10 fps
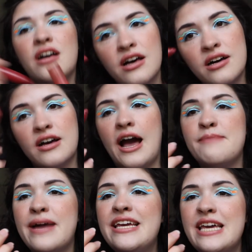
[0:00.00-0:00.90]
I
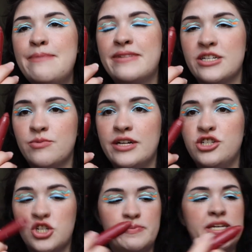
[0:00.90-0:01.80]
might keep this
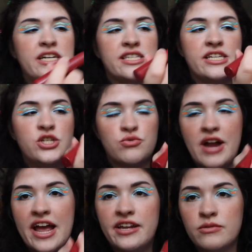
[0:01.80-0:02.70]
one just because this
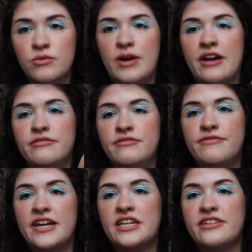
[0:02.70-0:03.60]
red, wow,
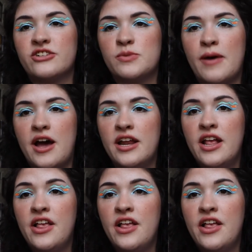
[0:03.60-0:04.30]
find a clear spot.